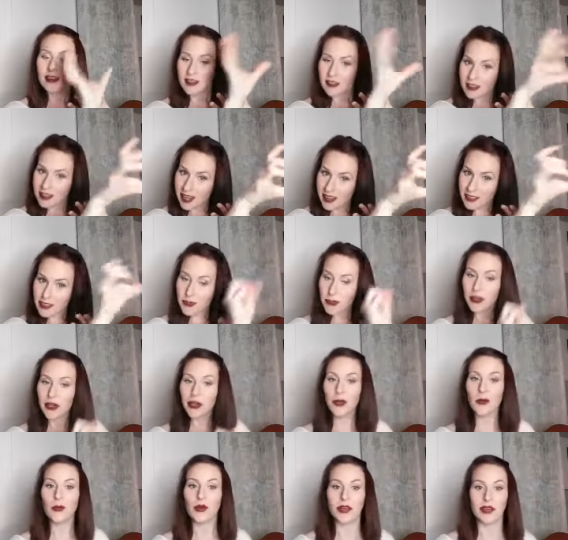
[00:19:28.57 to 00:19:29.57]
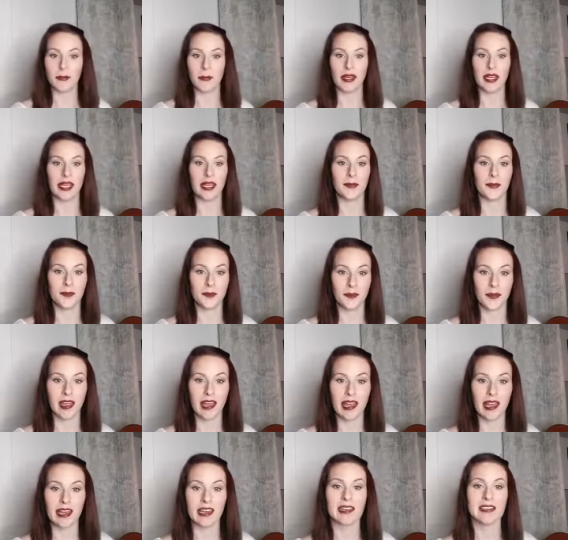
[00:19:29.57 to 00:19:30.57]
that's where you want to be,
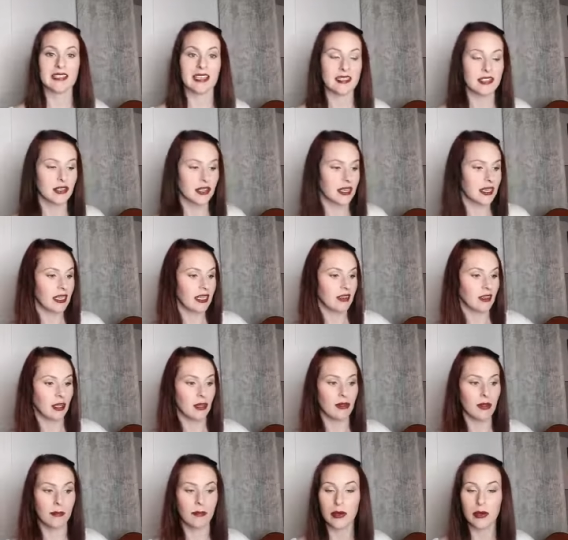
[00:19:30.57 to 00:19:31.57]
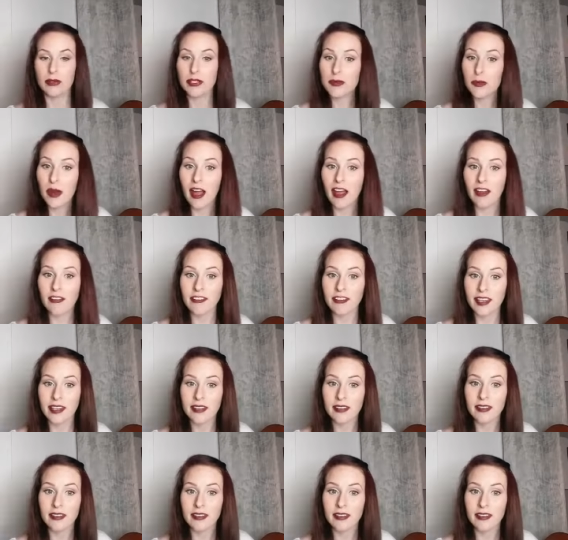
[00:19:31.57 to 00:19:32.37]
okay? Because that's going to get you the most profit